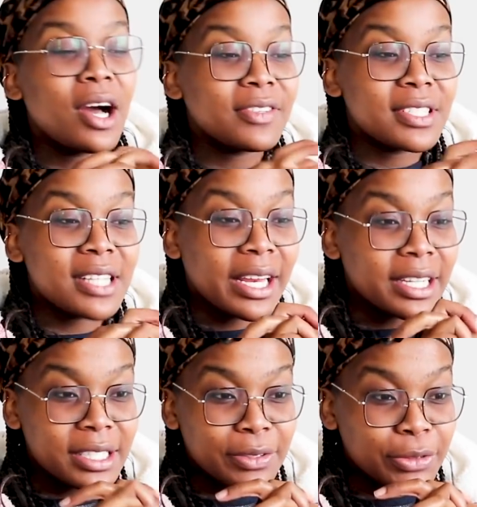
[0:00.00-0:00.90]
after that
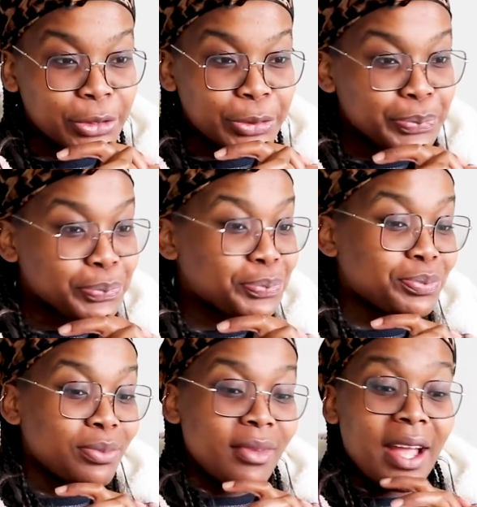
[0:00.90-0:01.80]
interview
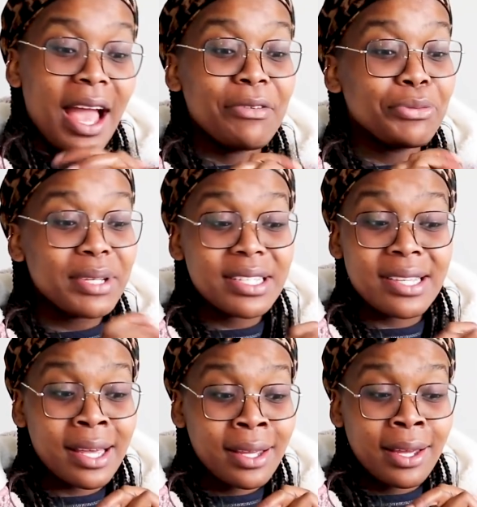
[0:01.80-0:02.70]
I have a
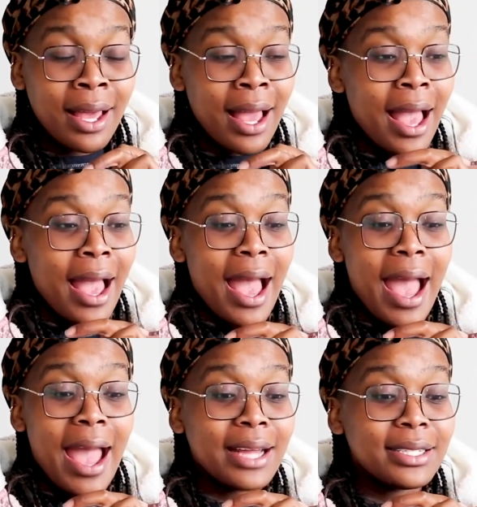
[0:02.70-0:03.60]
meeting,
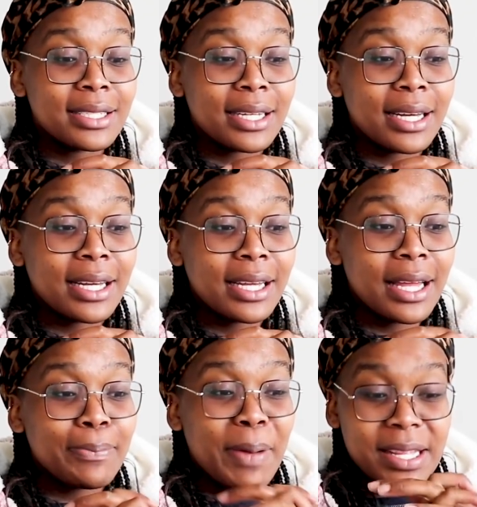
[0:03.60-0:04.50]
and
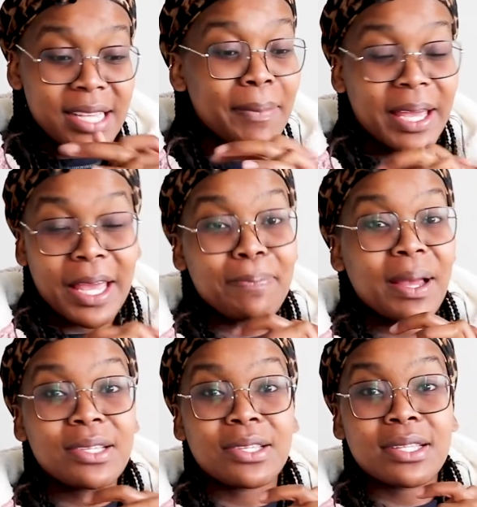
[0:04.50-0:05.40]
by the time I get
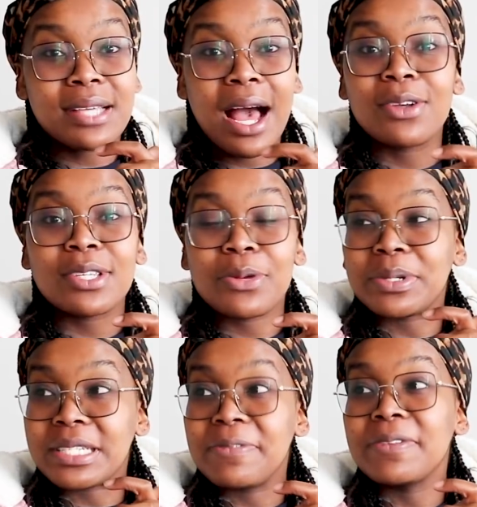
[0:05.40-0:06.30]
back to this house, it
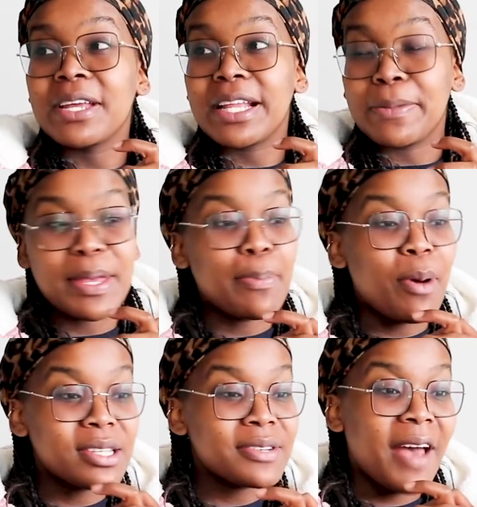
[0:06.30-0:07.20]
will definitely be
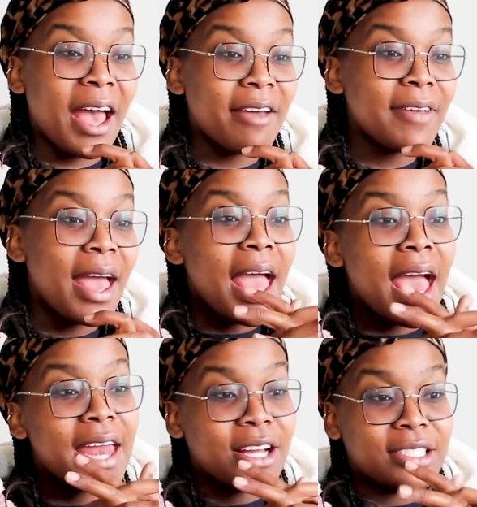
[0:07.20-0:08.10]
past 5,
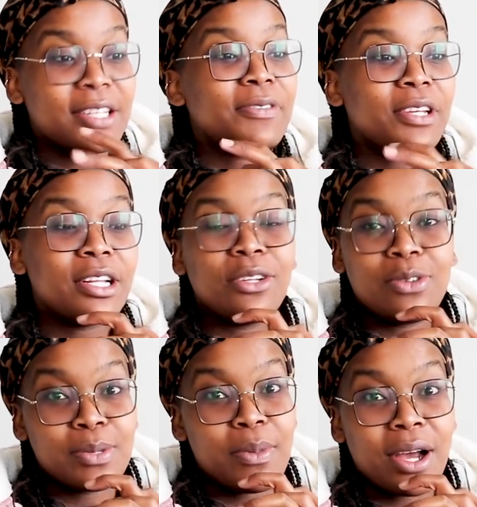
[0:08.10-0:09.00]
and I'll definitely
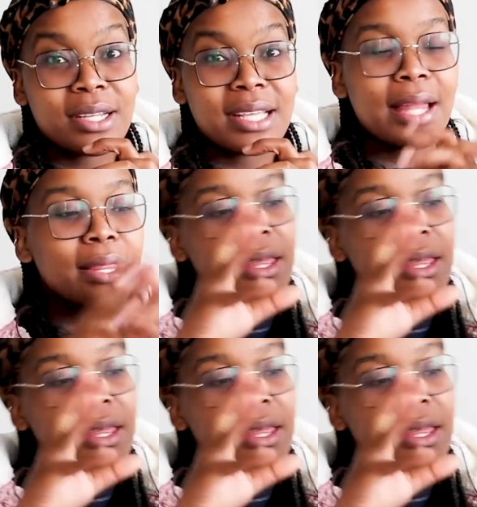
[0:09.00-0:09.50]
lose marks. And the